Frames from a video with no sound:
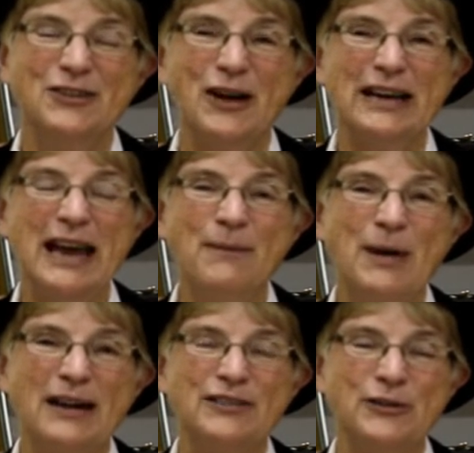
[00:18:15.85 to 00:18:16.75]
So I came
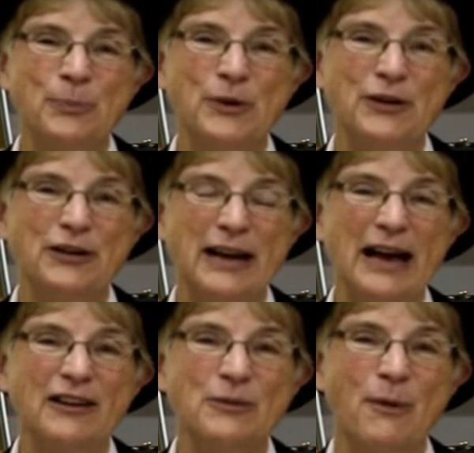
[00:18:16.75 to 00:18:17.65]
back to Superior and
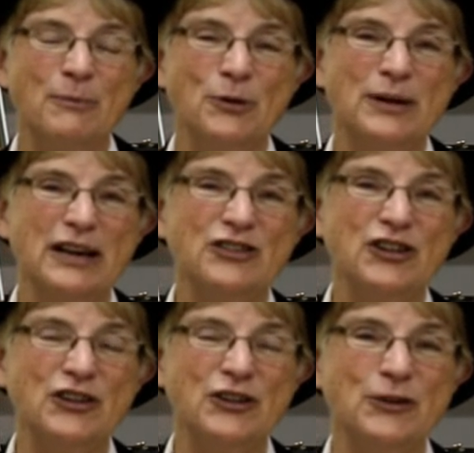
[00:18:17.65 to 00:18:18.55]
I asked Mama what I
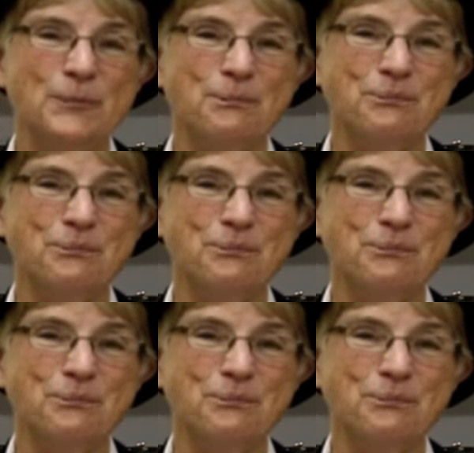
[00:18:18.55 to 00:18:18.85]
should do.